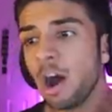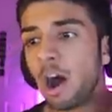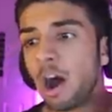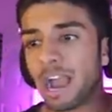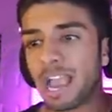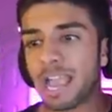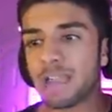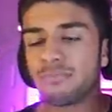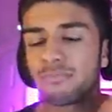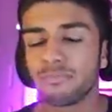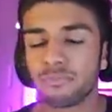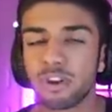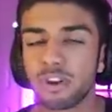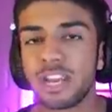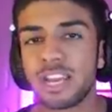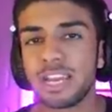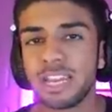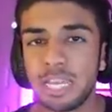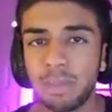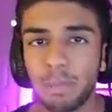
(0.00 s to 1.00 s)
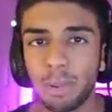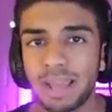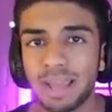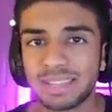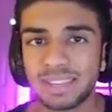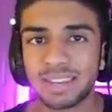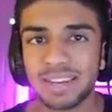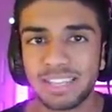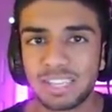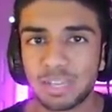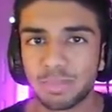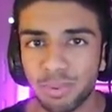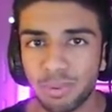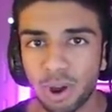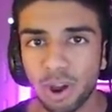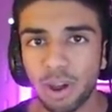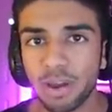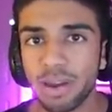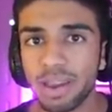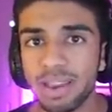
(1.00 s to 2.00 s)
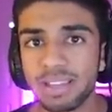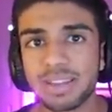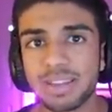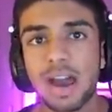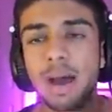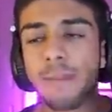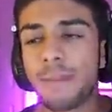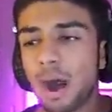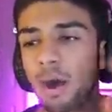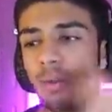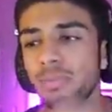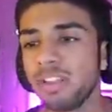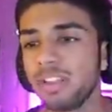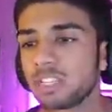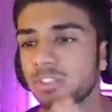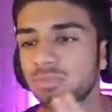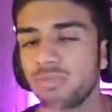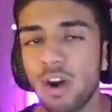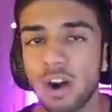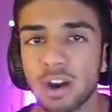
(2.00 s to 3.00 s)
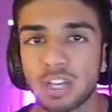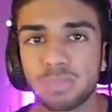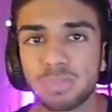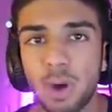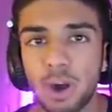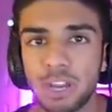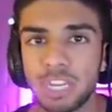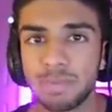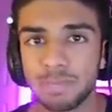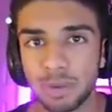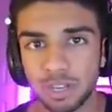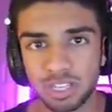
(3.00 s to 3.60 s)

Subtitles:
I am really pleasantly surprised about this Foxbody